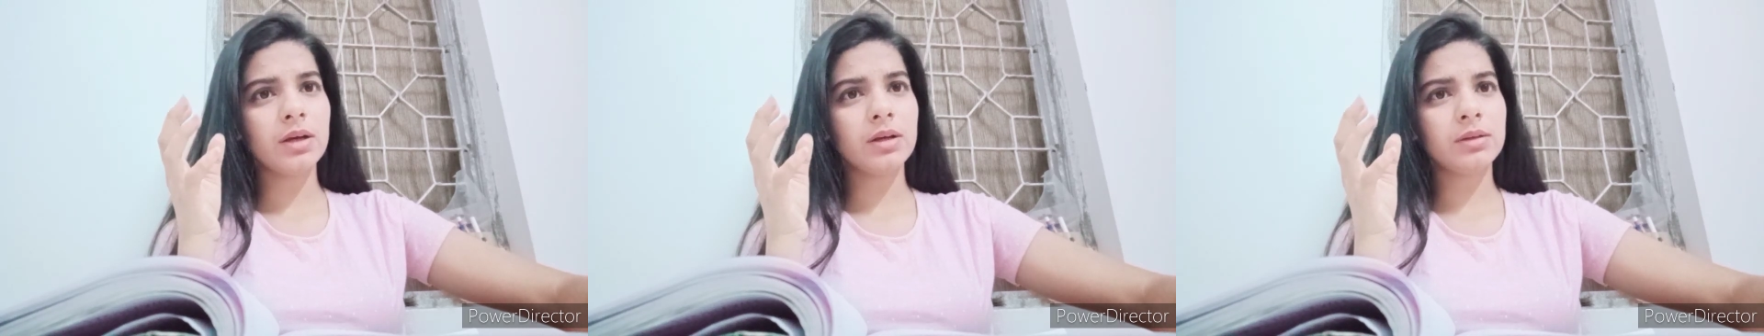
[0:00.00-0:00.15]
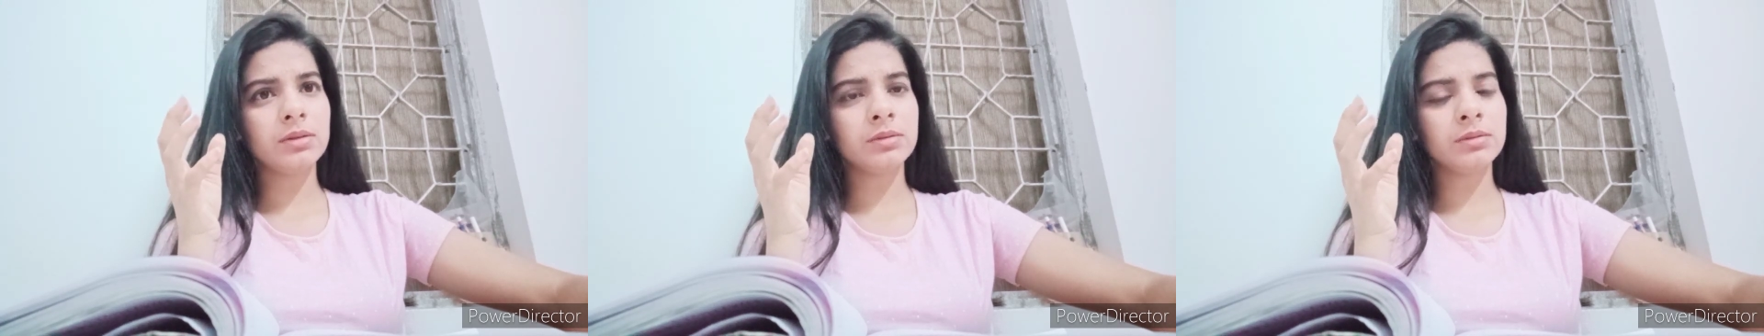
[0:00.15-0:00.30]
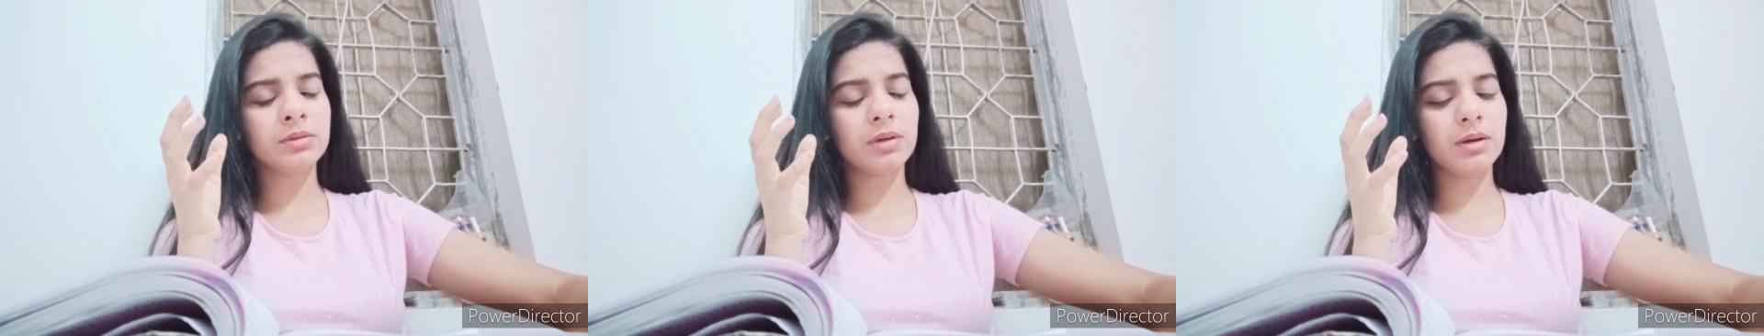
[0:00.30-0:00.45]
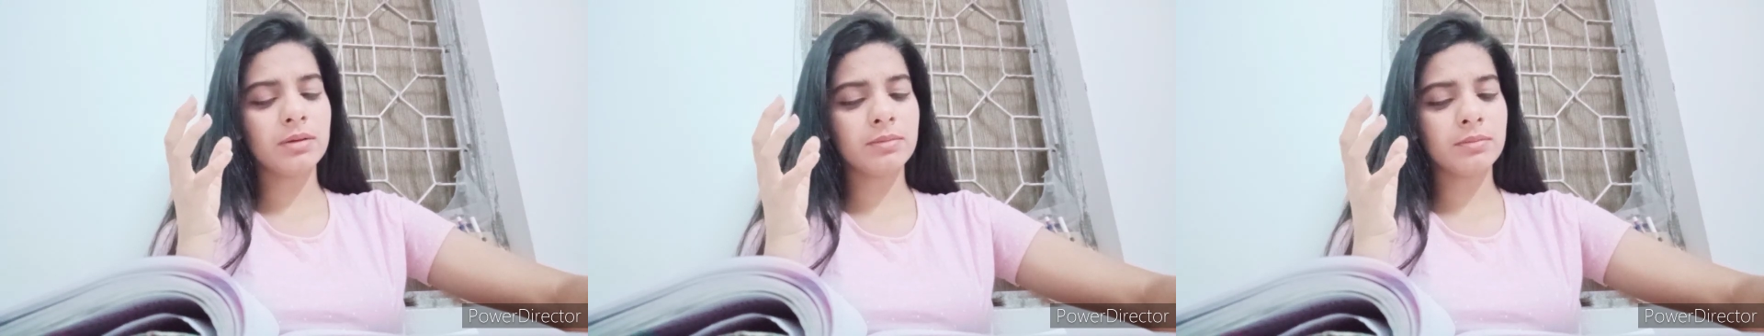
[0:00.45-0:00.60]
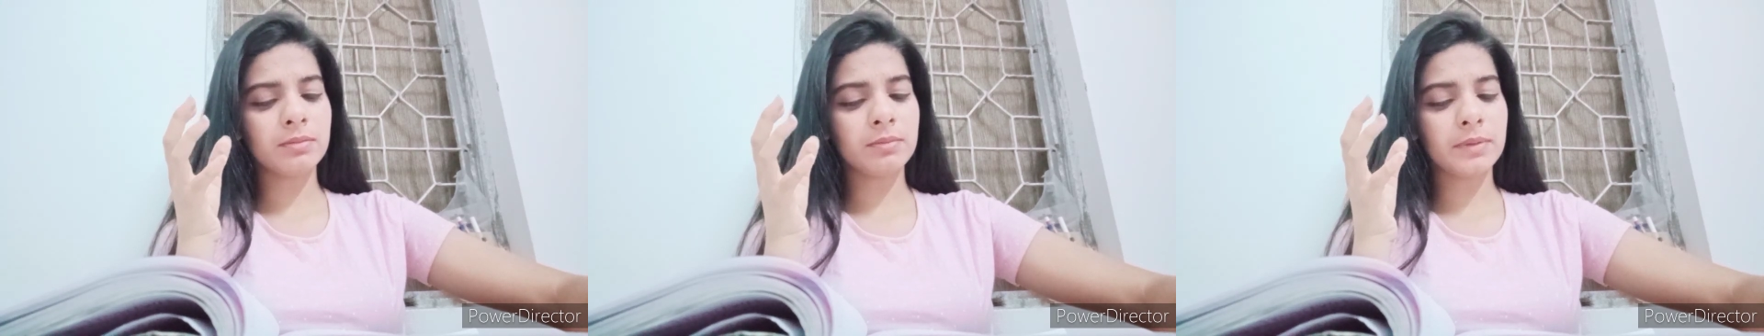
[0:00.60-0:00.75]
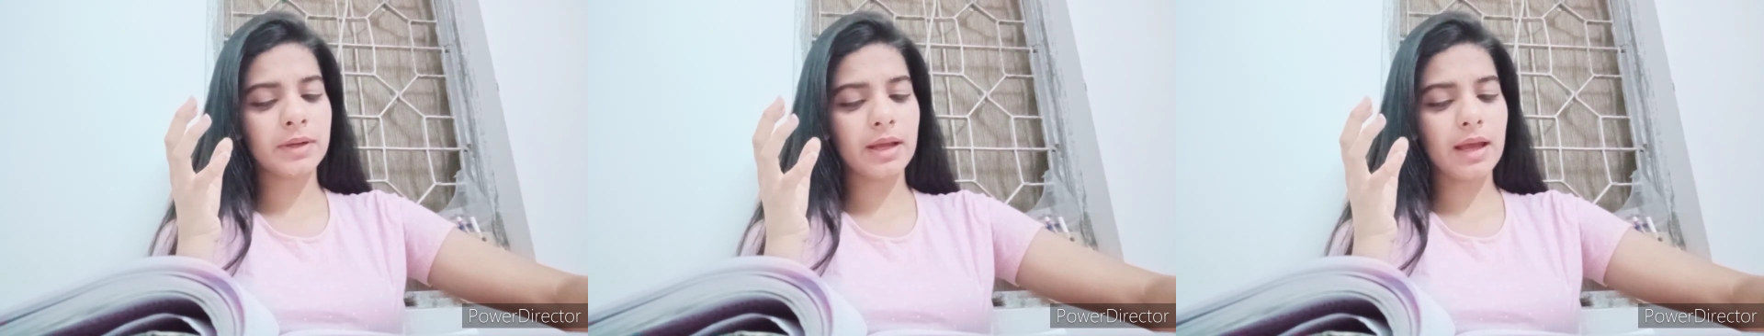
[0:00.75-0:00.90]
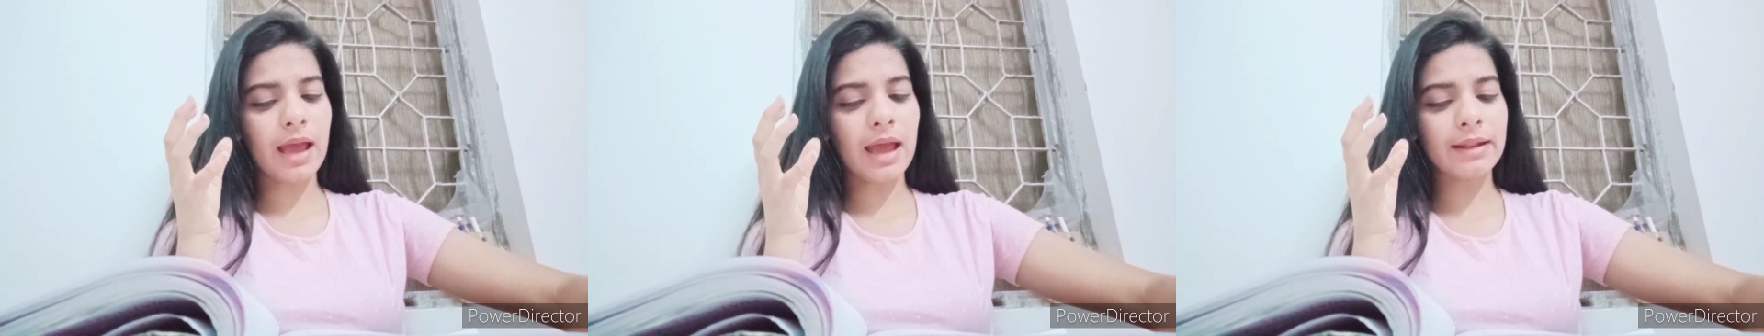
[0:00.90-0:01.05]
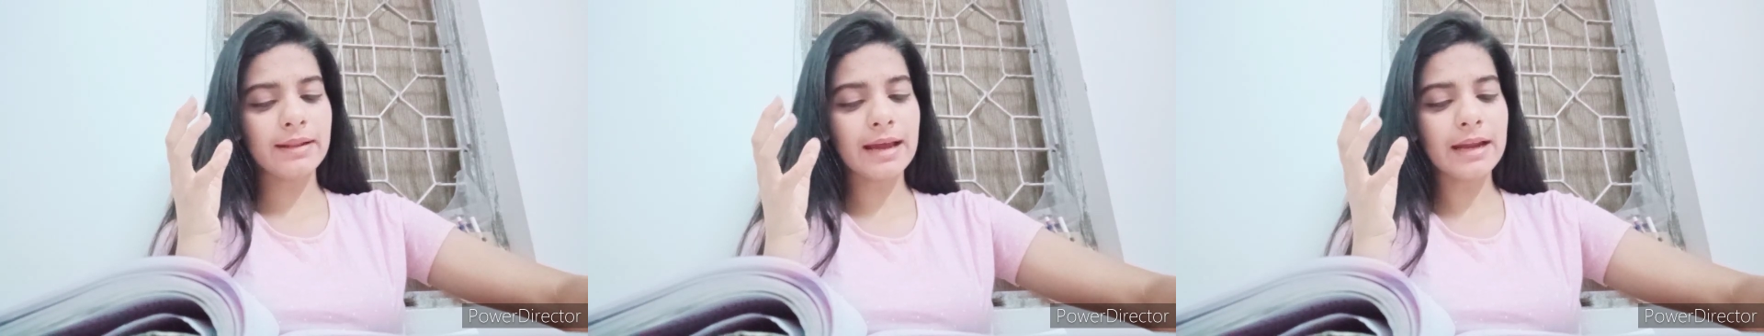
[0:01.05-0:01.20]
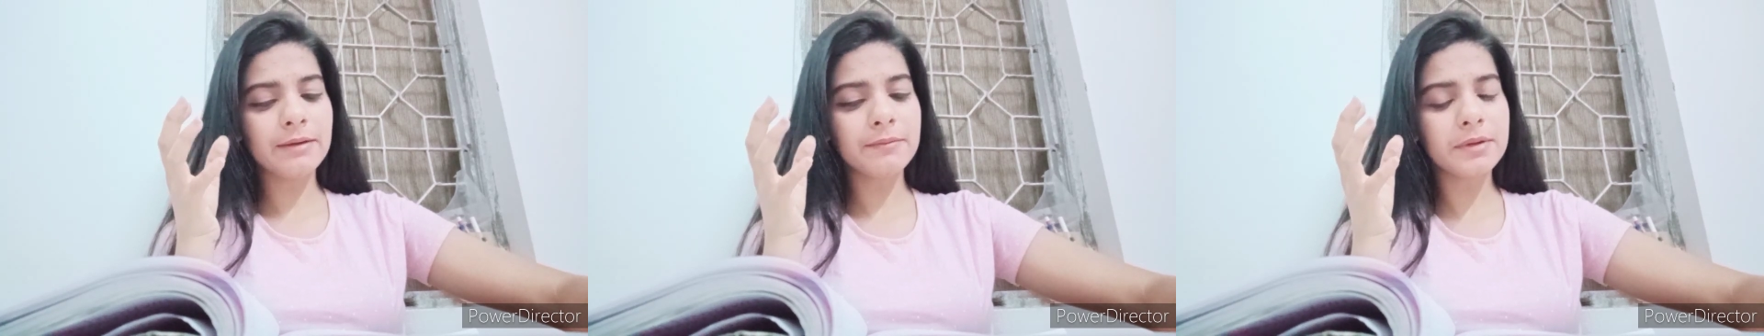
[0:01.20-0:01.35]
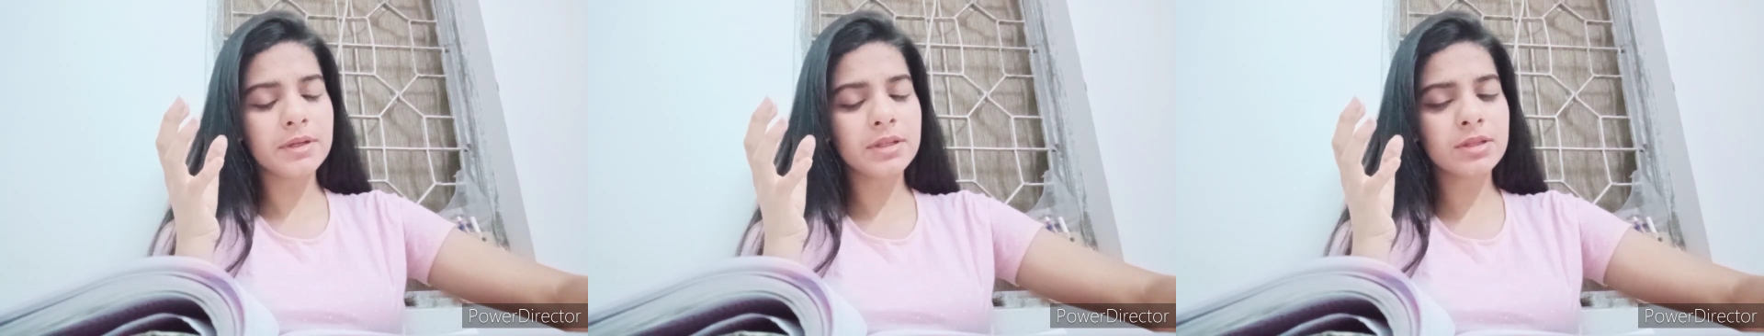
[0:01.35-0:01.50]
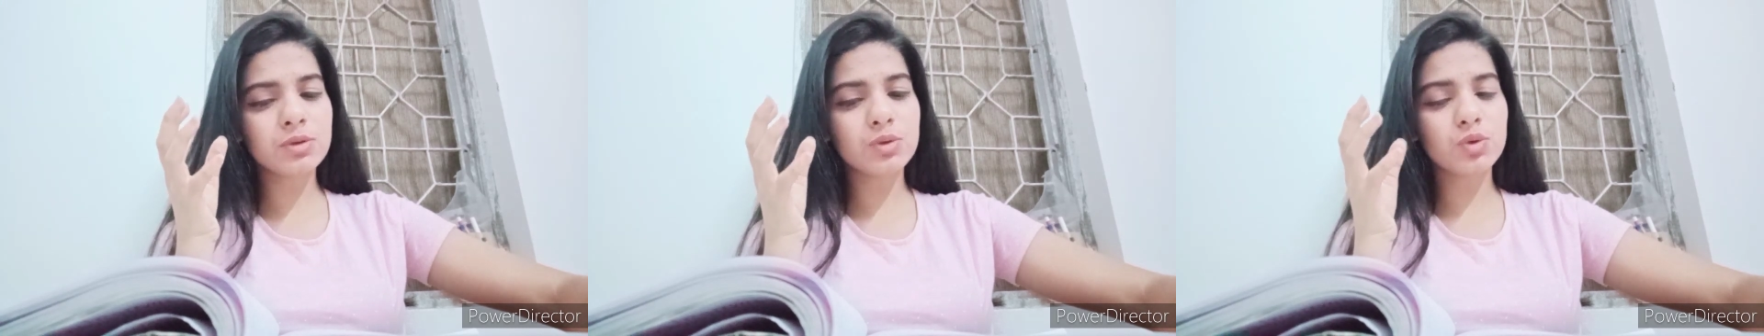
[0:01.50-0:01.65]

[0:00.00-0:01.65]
That means